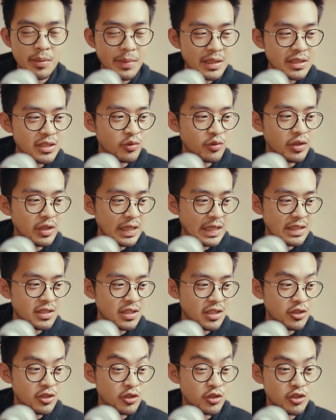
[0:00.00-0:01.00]
It makes it really
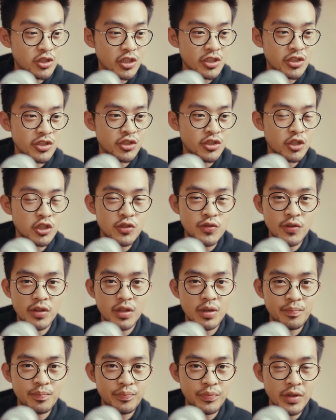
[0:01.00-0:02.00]
easy to just search for
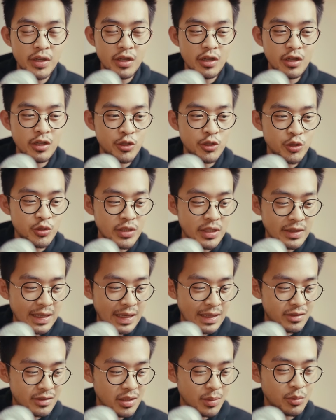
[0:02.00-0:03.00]
them using
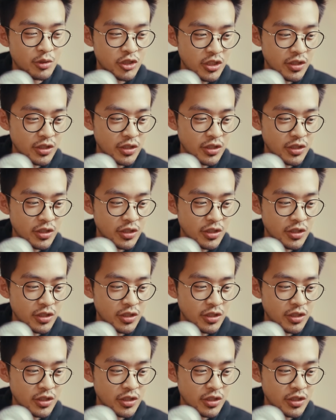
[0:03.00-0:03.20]
that double